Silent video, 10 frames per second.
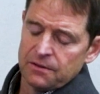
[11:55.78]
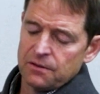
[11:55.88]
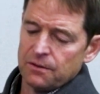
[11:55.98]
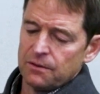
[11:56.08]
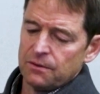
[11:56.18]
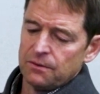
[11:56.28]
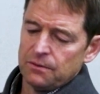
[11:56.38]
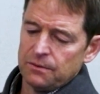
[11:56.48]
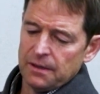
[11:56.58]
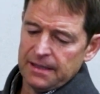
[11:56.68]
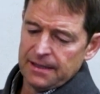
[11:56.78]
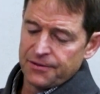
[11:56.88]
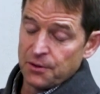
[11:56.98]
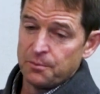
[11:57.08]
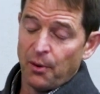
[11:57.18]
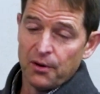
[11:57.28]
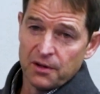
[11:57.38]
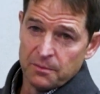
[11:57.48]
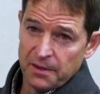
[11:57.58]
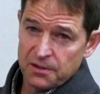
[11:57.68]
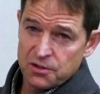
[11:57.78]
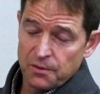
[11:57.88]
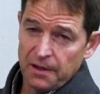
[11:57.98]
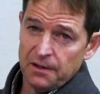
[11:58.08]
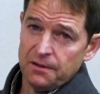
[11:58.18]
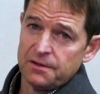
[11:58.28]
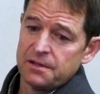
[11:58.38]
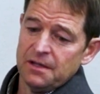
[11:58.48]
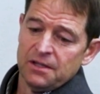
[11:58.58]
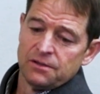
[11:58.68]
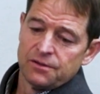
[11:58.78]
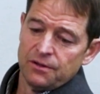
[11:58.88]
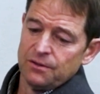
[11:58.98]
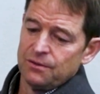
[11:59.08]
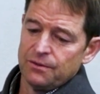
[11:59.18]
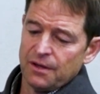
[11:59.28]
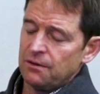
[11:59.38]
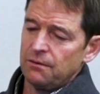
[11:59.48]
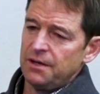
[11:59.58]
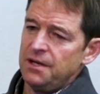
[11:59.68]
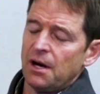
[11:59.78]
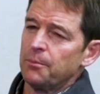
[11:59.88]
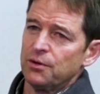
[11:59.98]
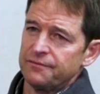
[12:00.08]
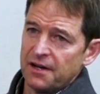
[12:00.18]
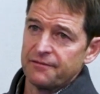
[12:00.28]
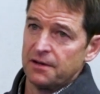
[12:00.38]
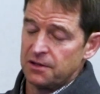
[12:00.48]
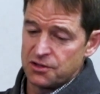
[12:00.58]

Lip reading: to third-party administrators to, a number of different